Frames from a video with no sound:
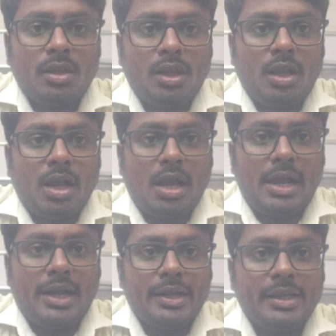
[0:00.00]

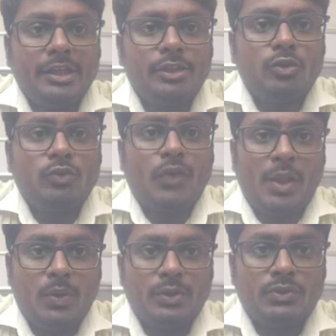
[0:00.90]
And
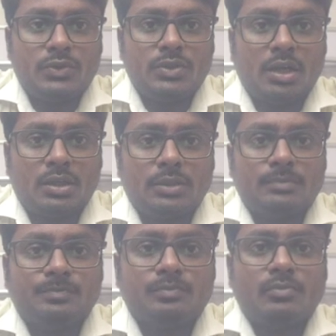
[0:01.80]
8251 USART.
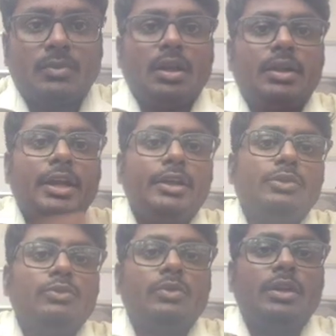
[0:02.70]
The
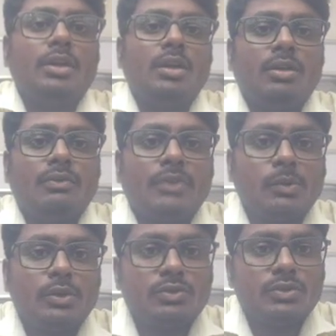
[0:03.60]

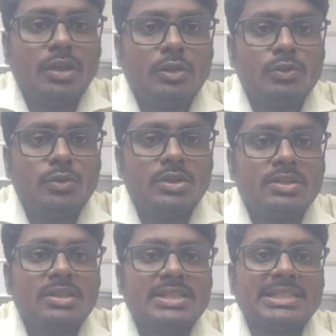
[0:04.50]
8251 USART, universal
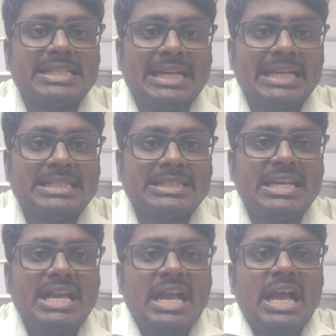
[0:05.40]
synchronous
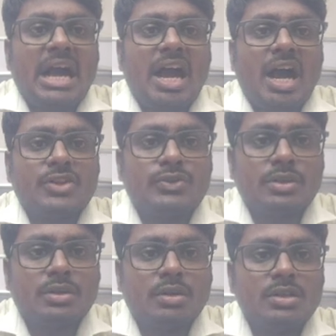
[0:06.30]

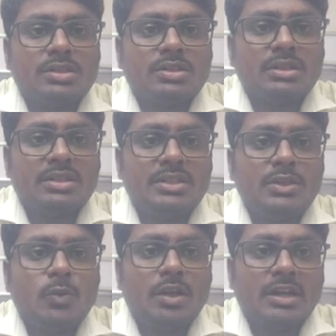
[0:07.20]
asynchronous receiver
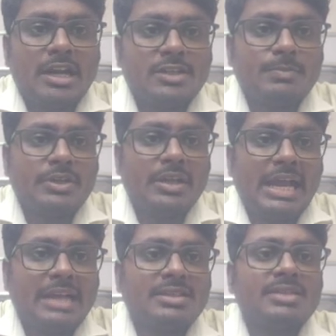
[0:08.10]
transmitter,
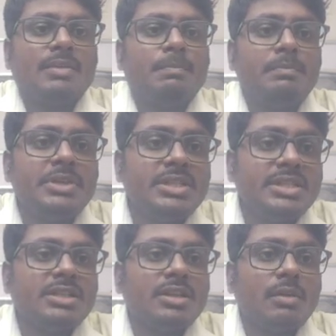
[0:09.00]
acts as the
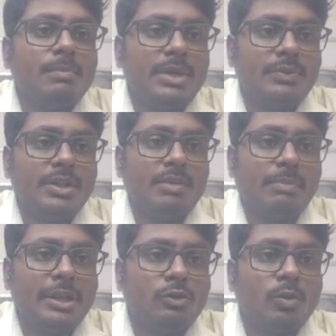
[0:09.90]
mediator between the
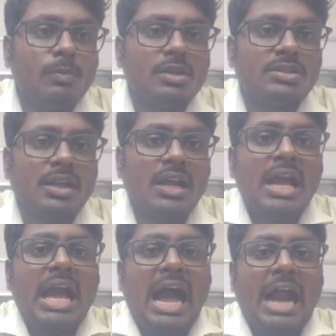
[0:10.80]
microprocessor
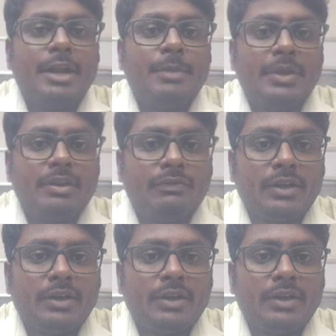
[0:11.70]
and the peripheral